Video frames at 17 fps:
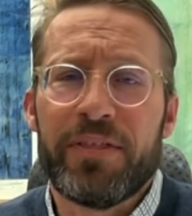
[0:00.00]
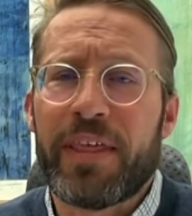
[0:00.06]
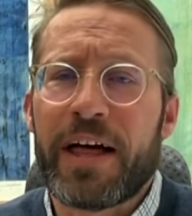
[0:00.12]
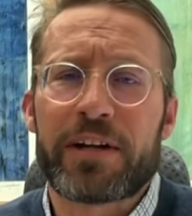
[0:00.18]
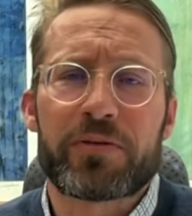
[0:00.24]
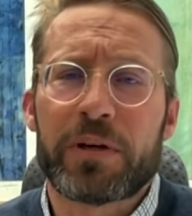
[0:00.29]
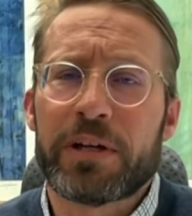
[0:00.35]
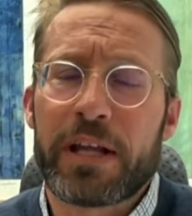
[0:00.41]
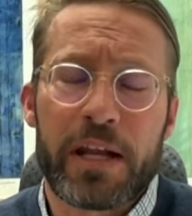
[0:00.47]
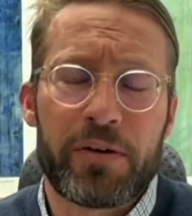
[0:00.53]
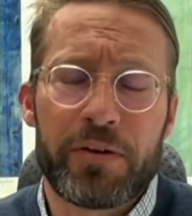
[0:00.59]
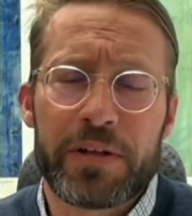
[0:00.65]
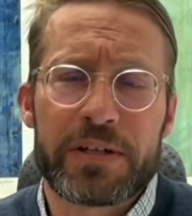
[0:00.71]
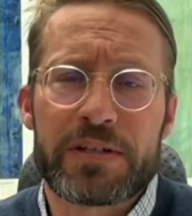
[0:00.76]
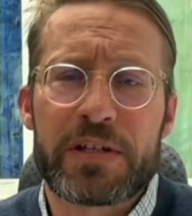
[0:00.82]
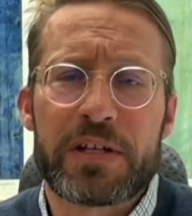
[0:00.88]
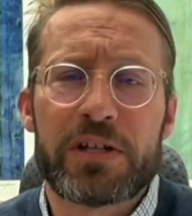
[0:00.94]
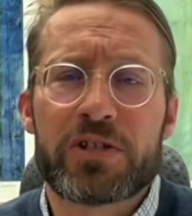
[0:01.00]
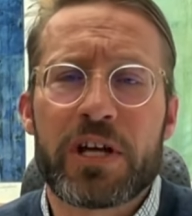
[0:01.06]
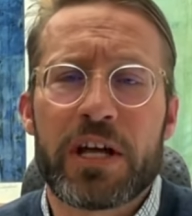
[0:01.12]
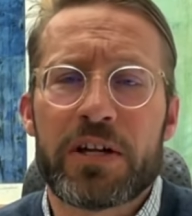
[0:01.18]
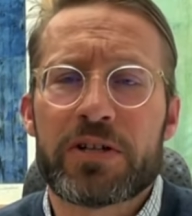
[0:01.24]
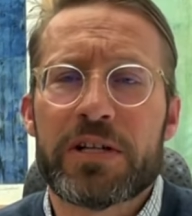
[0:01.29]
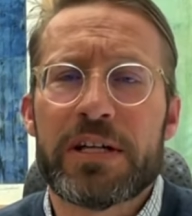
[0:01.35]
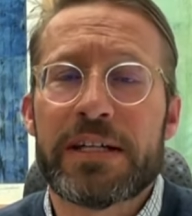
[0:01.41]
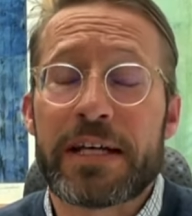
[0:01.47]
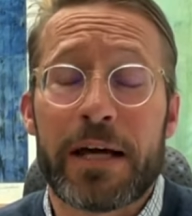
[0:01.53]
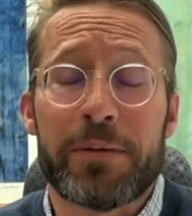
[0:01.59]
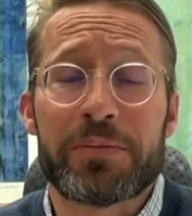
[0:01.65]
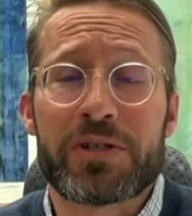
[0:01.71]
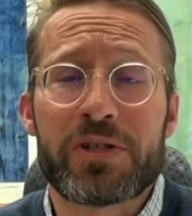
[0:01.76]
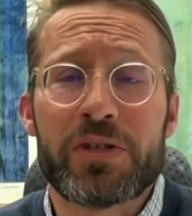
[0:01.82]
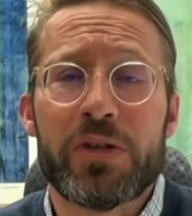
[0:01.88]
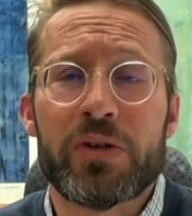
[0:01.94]
That trend I don't think is going to change anytime
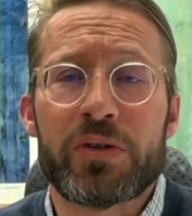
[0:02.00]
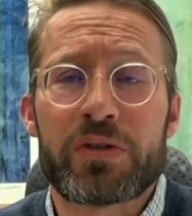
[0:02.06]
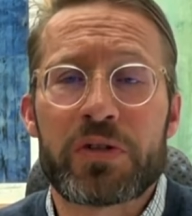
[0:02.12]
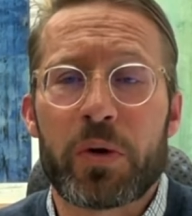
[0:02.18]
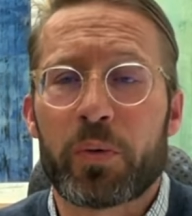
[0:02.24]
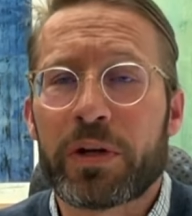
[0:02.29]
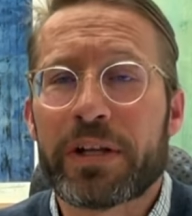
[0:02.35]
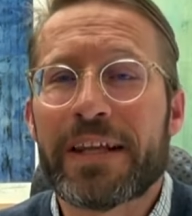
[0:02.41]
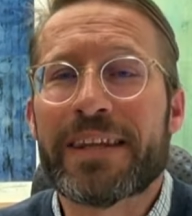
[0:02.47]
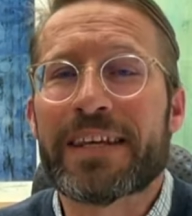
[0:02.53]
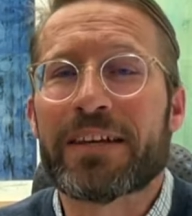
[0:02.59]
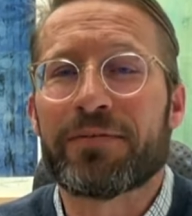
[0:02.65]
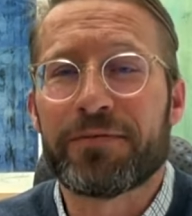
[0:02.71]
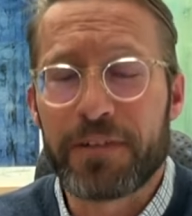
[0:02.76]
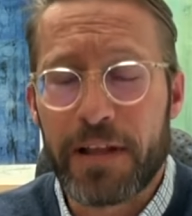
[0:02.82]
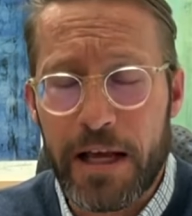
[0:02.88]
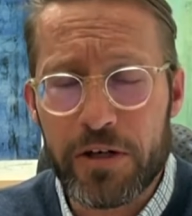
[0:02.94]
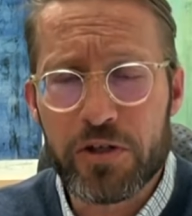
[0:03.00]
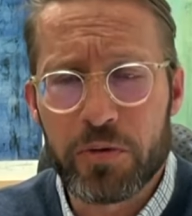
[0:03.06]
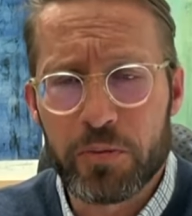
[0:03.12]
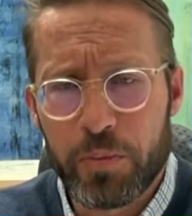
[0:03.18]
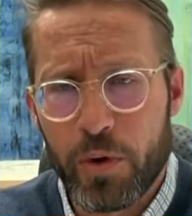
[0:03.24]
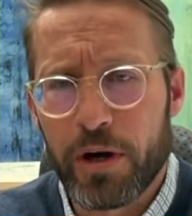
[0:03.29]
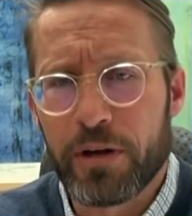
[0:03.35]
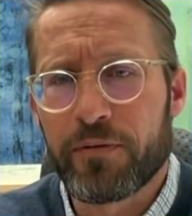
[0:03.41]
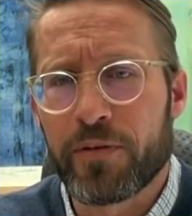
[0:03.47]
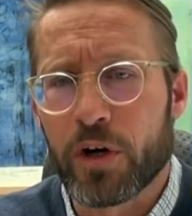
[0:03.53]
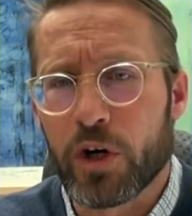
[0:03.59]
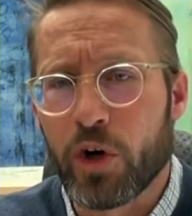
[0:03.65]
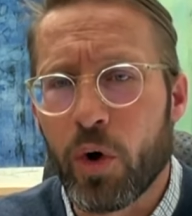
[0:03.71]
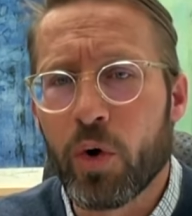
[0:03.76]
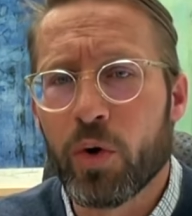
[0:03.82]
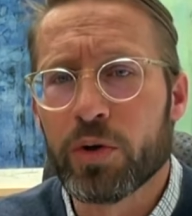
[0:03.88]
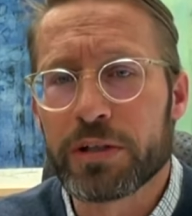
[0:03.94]
soon. So, really, the inflection point for
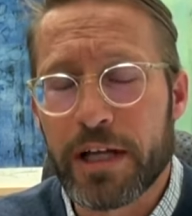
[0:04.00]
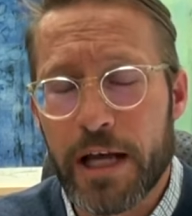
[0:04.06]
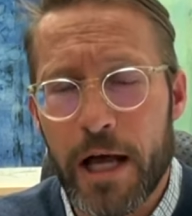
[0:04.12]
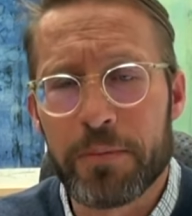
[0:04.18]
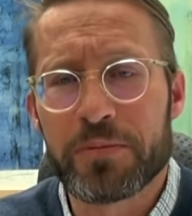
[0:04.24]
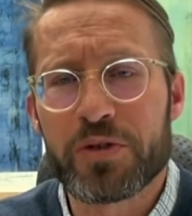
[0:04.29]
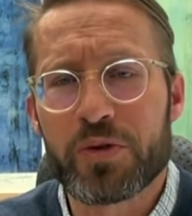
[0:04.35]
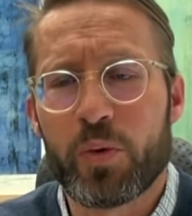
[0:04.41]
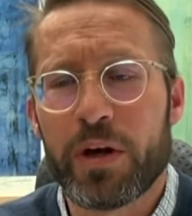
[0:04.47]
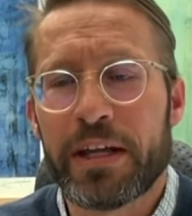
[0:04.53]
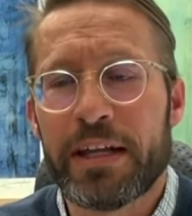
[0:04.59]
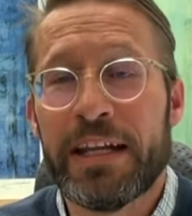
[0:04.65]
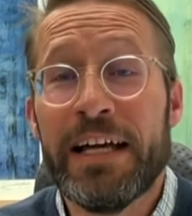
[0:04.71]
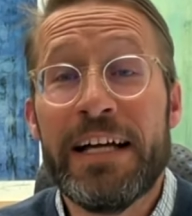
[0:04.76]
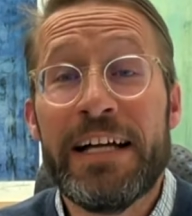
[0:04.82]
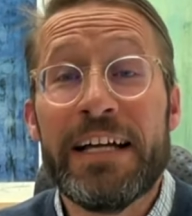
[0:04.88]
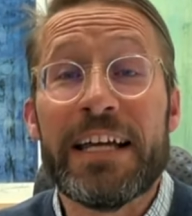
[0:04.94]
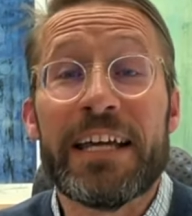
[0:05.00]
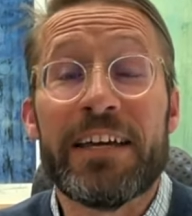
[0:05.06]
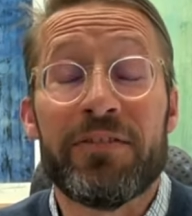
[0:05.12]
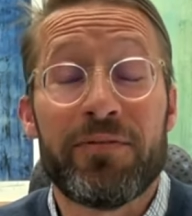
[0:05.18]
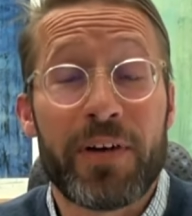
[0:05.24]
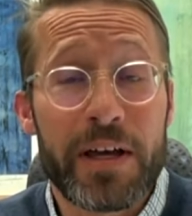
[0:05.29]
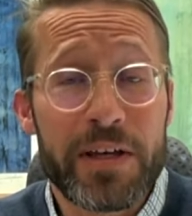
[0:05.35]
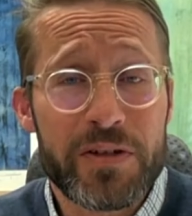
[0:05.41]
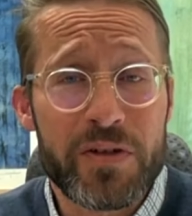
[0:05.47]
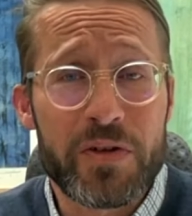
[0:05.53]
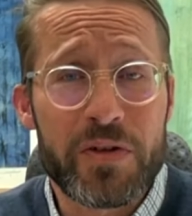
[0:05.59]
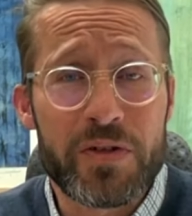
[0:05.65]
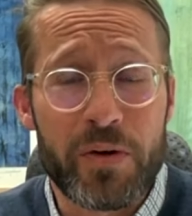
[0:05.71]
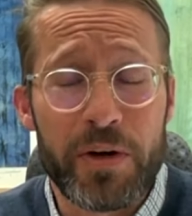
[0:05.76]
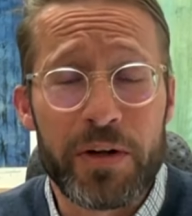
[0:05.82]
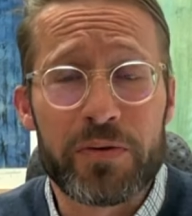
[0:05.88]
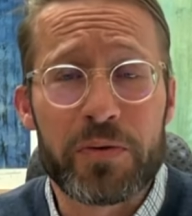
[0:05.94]
gold comes when
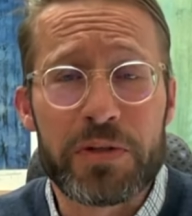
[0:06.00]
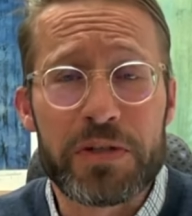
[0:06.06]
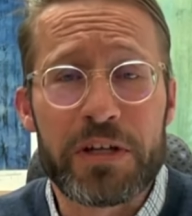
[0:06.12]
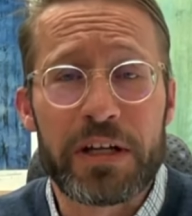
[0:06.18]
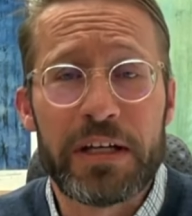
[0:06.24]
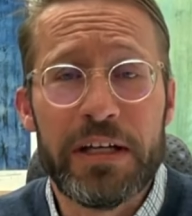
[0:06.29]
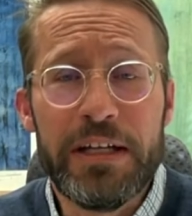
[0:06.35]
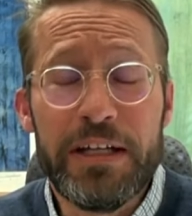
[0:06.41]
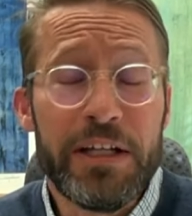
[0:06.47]
investors are interested.